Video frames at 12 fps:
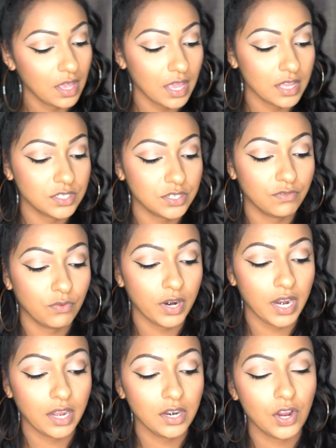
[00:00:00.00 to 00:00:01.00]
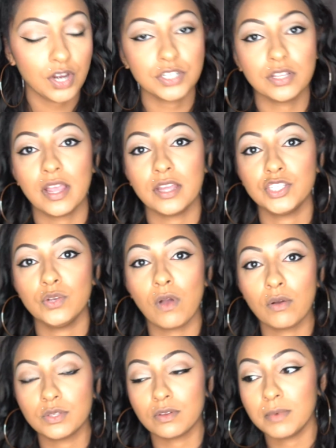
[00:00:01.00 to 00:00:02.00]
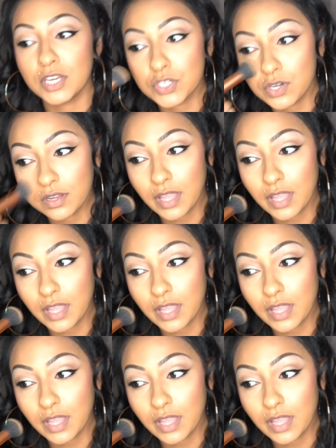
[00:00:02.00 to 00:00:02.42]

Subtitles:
And to avoid any harsh lines, you always want to make sure